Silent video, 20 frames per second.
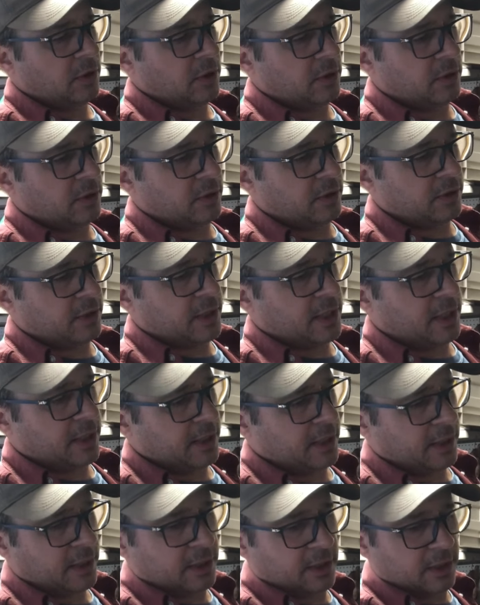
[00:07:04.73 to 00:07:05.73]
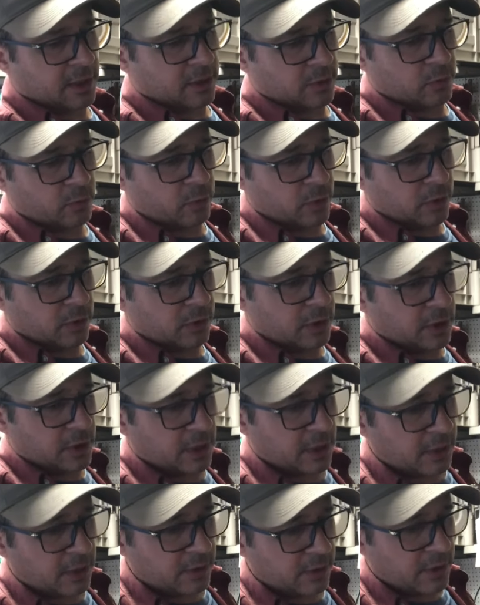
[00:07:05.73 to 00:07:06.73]
get the die, I can get it really
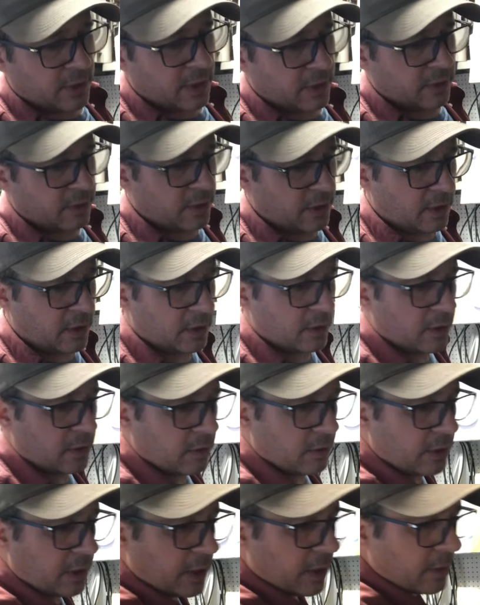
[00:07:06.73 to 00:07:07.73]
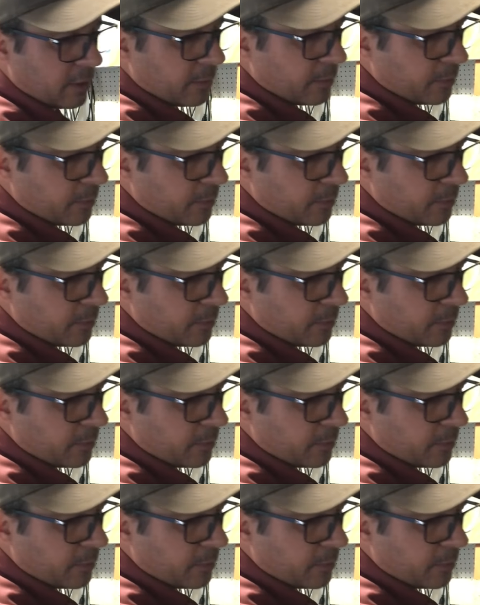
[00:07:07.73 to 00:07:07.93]
nice and clean.